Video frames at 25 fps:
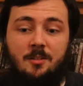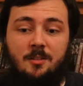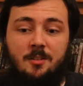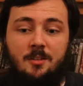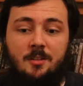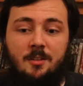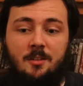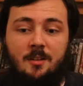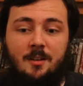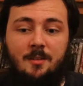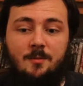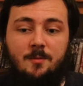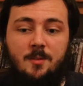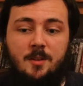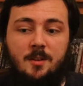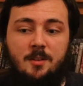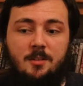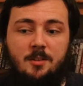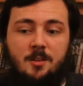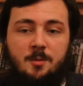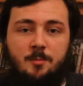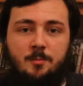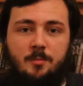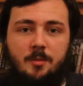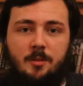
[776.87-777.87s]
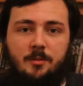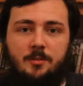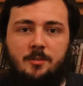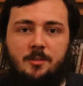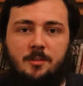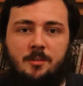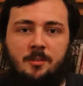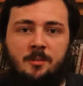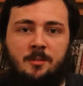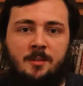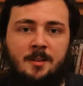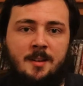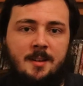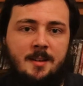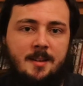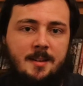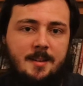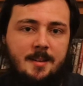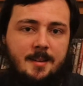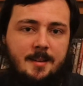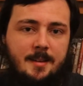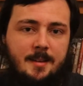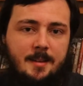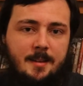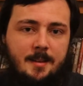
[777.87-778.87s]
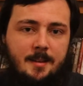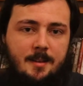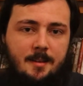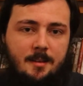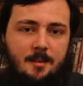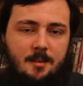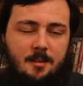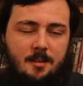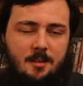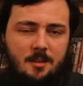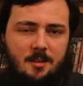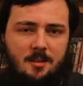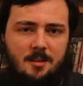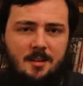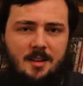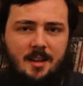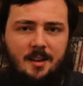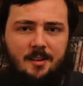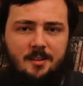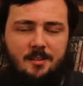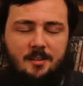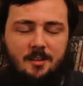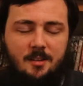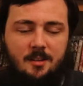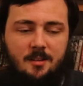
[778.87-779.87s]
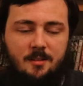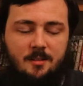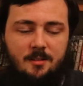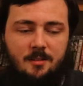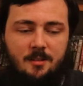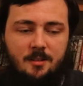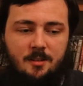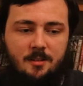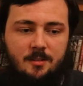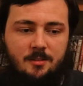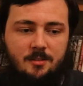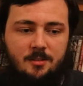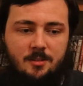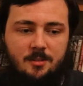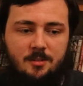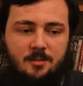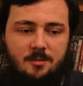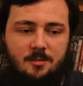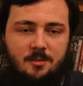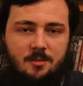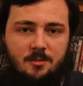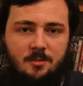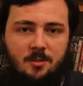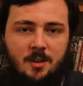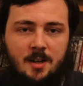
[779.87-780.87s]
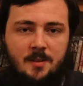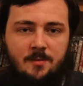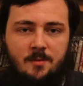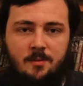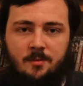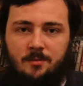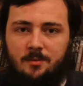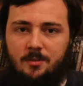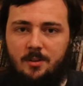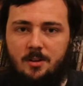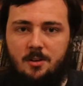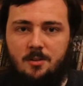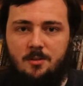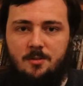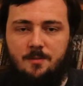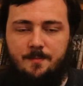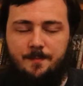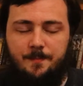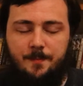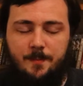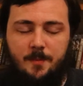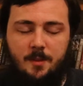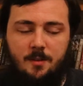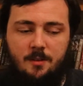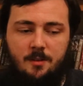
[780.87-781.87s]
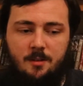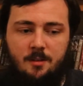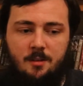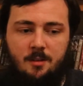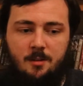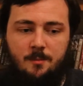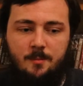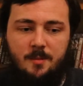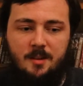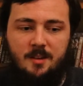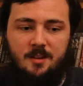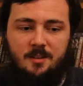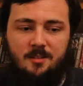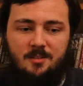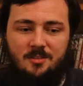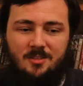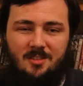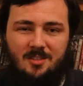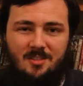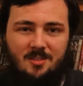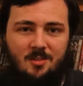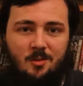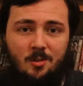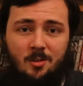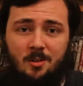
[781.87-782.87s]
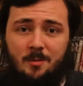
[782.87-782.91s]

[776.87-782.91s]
You know, it really just plods along, and you know, it just does not have a flow, and it's just not